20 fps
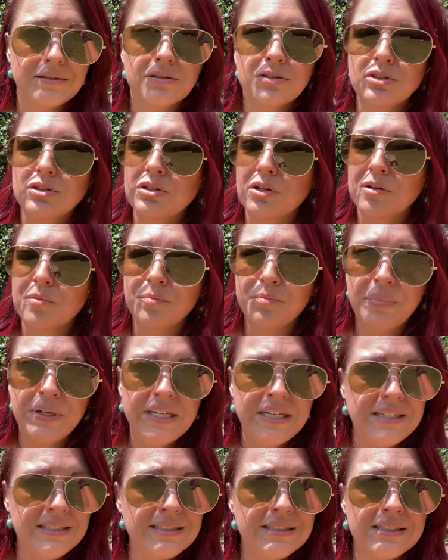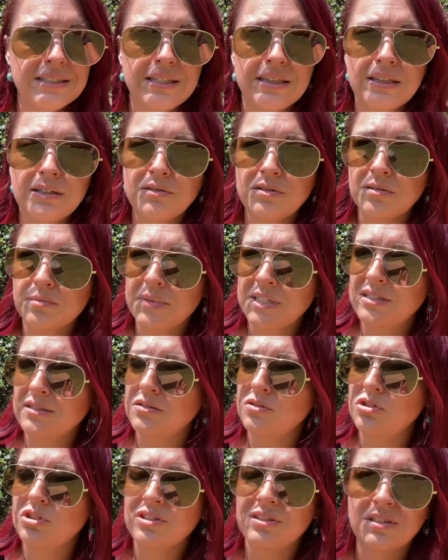Start piecing those
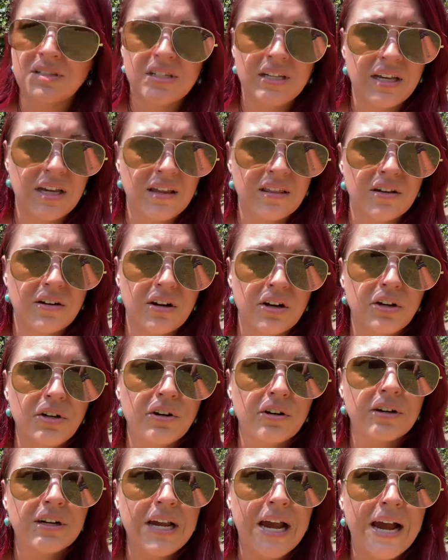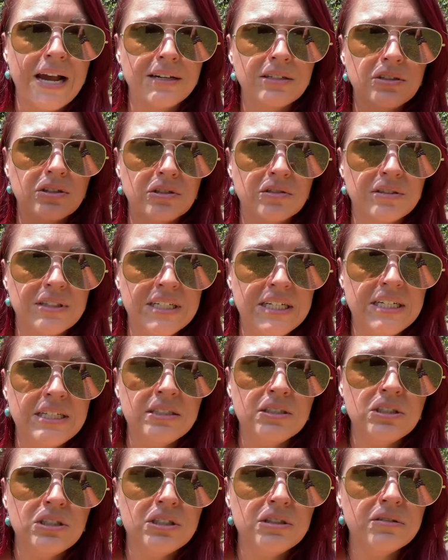messages together. Your guides are
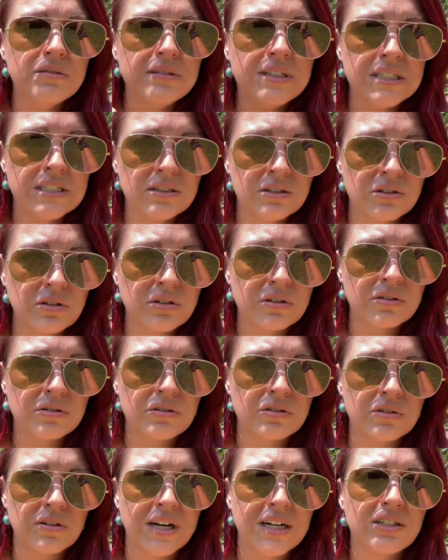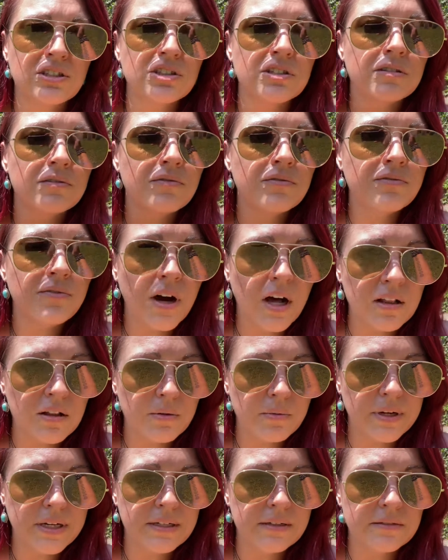leading you in a certain direction. Follow
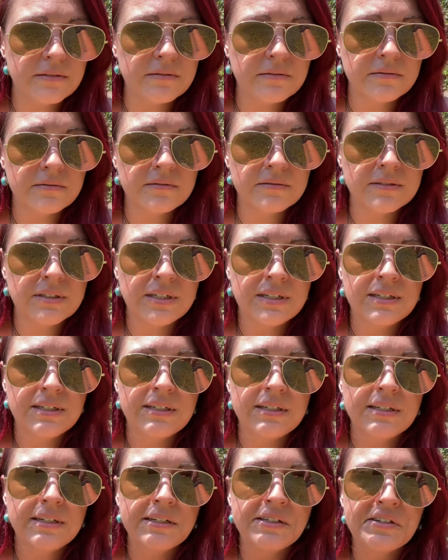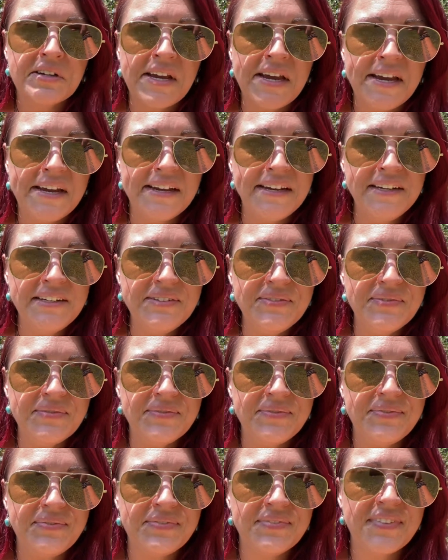it. Okay?
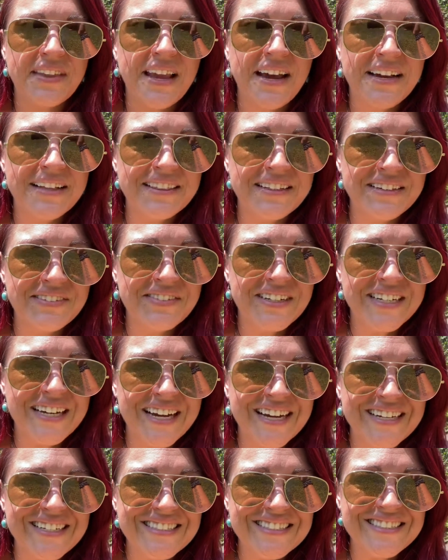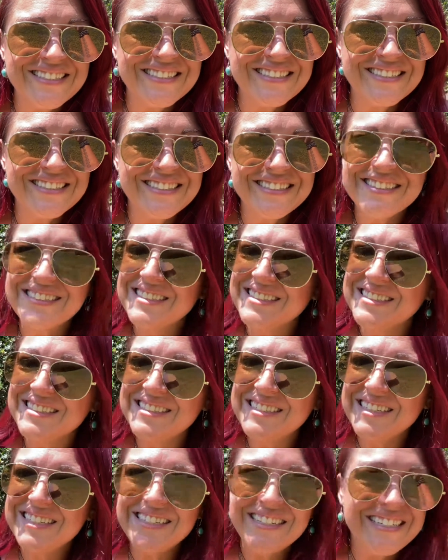I love you guys.
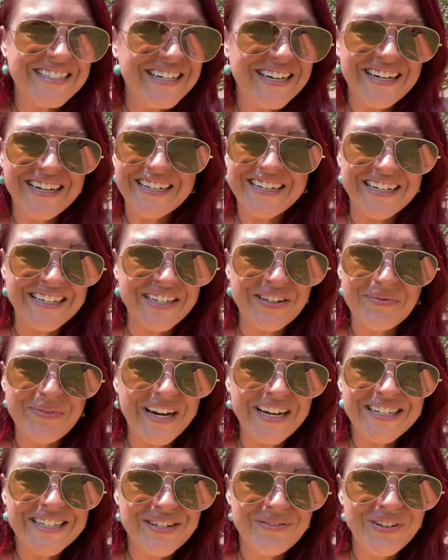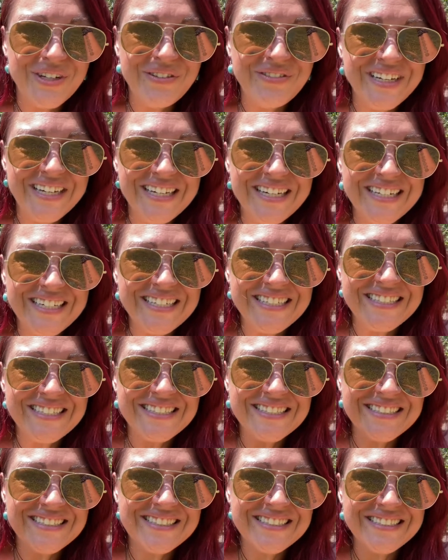I gotta get back to moving.
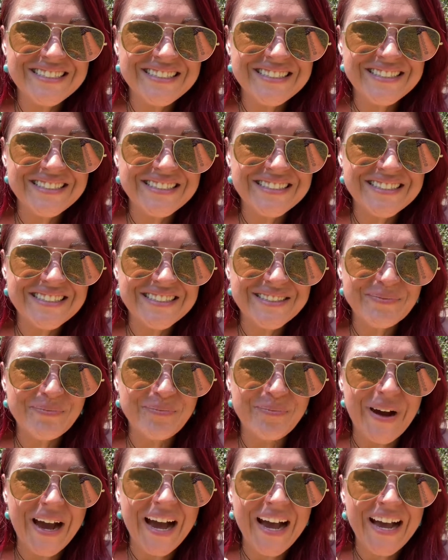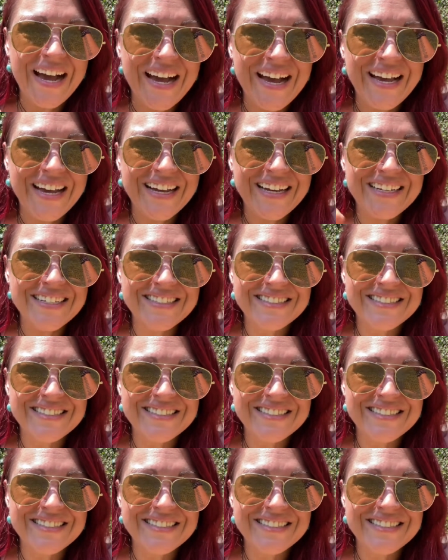Bye.